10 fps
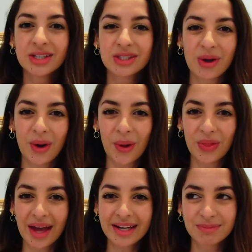So
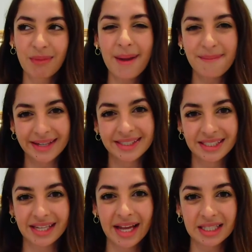that is my main
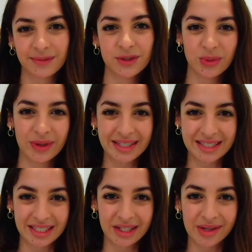stance for doing this
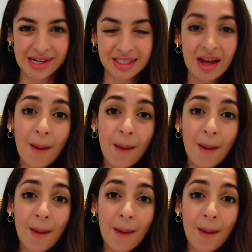series